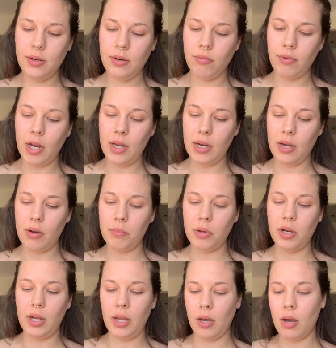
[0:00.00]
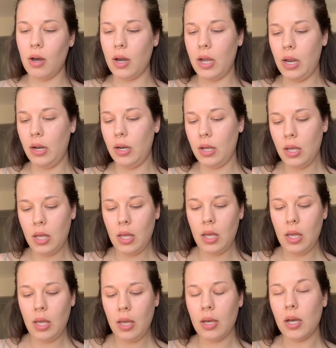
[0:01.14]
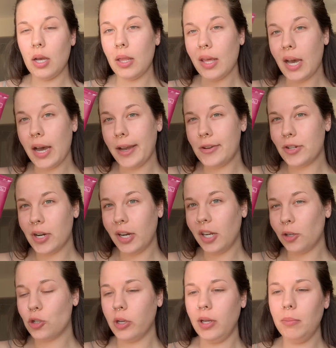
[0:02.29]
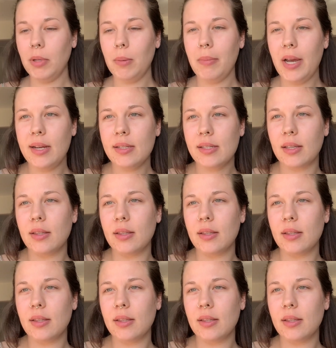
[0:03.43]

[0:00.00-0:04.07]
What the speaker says: Right now I'm putting on the hydrating treatment mask.